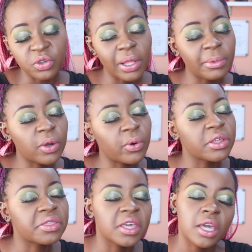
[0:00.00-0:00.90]
Do let me know what
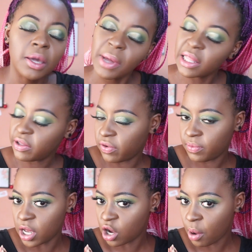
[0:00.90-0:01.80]
you think by leaving
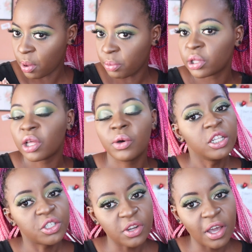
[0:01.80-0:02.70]
me a comment below.
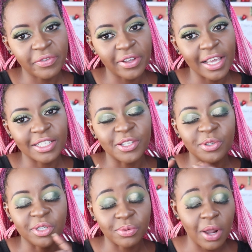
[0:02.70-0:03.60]
Do not forget
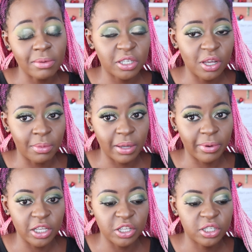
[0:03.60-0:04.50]
to subscribe to the
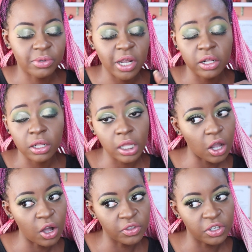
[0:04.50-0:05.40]
Omagimara YouTube channel.
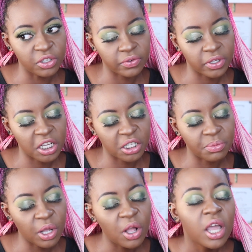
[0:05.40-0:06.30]
Click on the
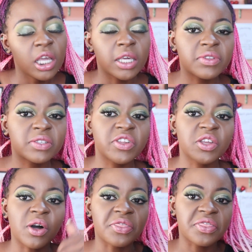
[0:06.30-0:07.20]
notification bell. Give this
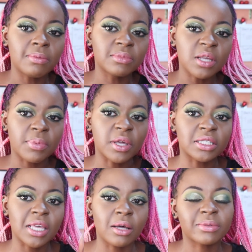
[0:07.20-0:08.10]
video a thumbs up
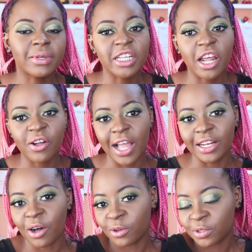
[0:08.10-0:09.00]
because it helps my channel.
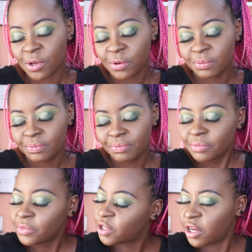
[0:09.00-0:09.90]
And also,
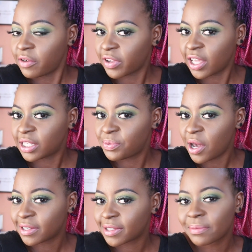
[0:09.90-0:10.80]
do not forget to be
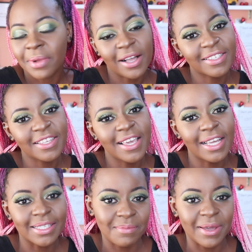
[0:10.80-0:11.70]
awesome. I'll see you
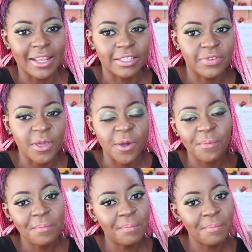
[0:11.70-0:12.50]
guys in my next video.